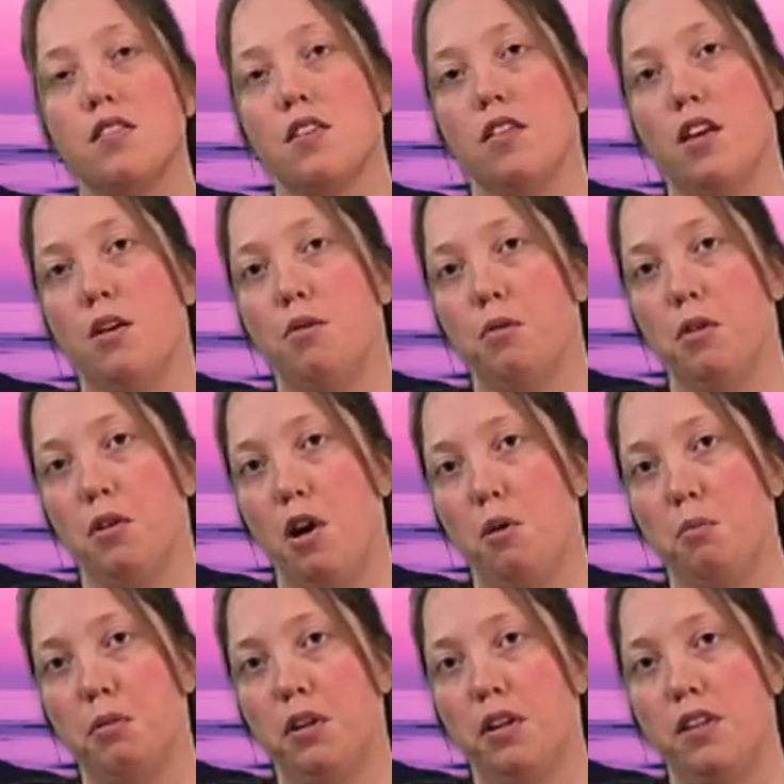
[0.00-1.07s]
so that we're
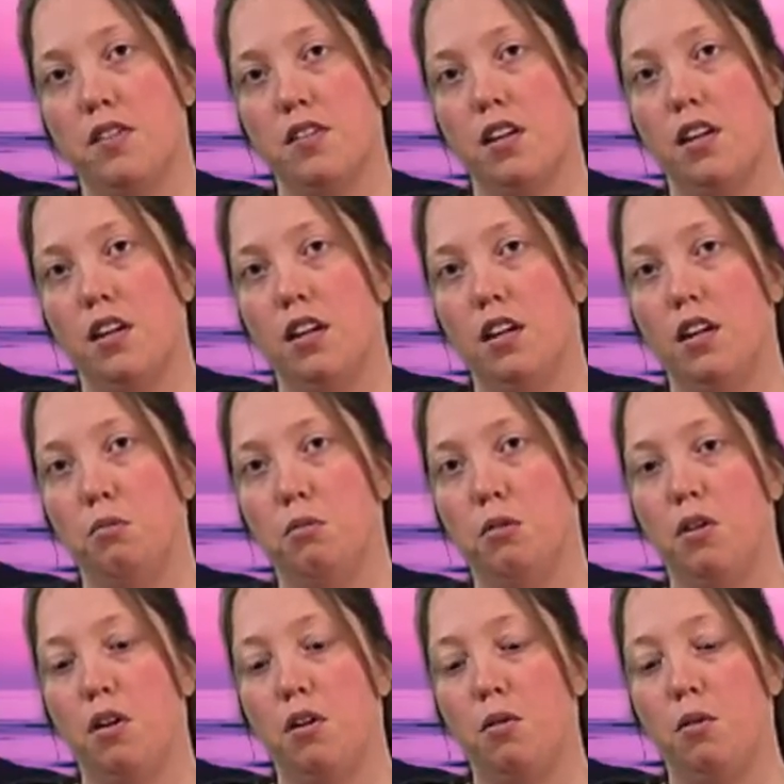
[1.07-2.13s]
not bracing and
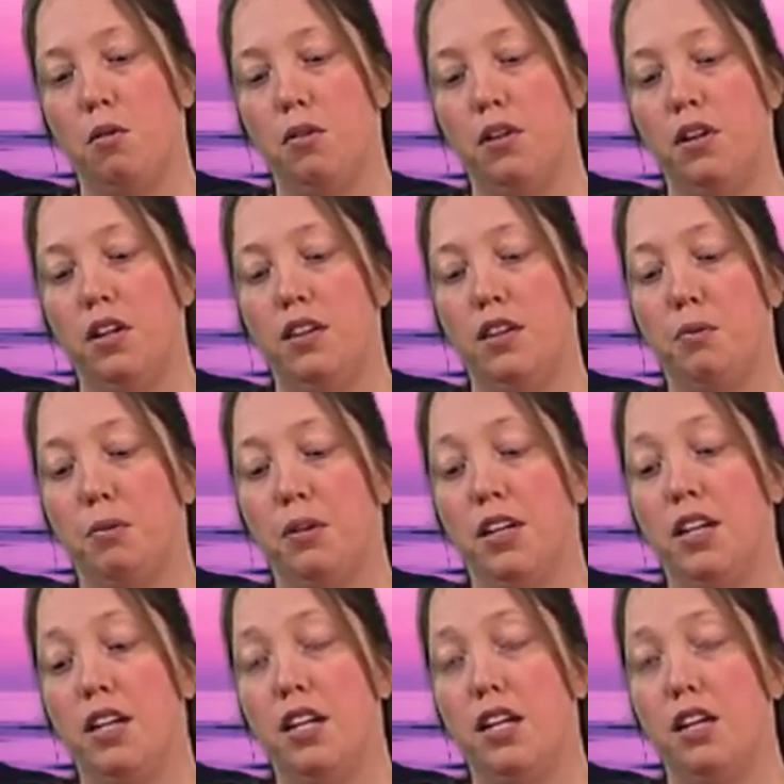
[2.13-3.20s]
we're not holding and that
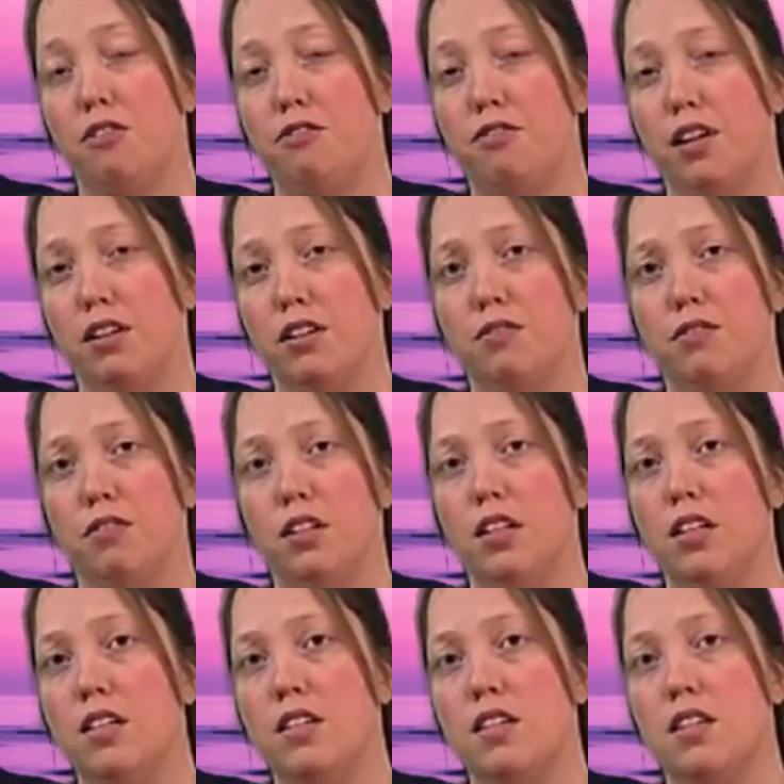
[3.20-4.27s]
we're getting effective
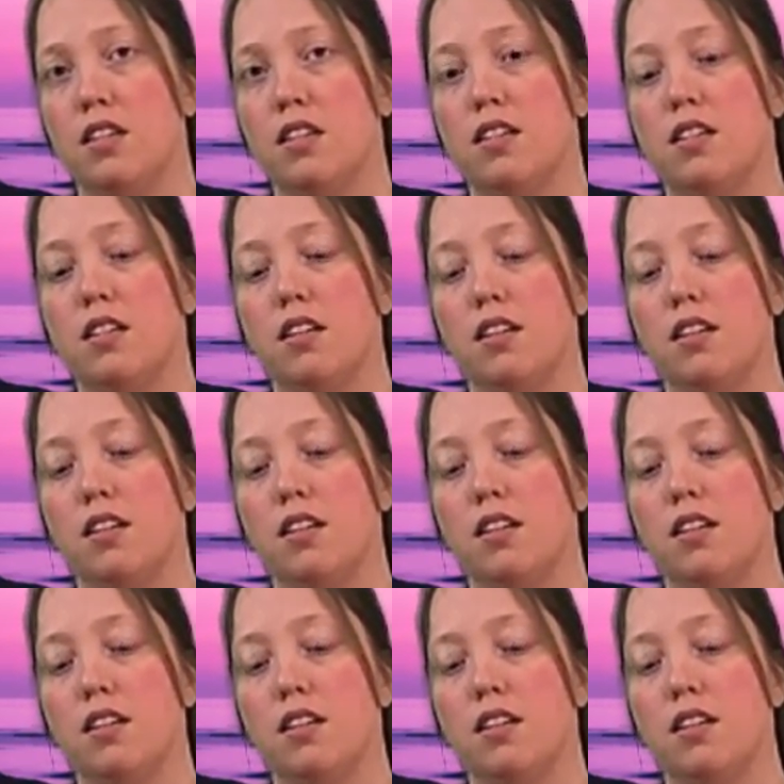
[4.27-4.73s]
releases.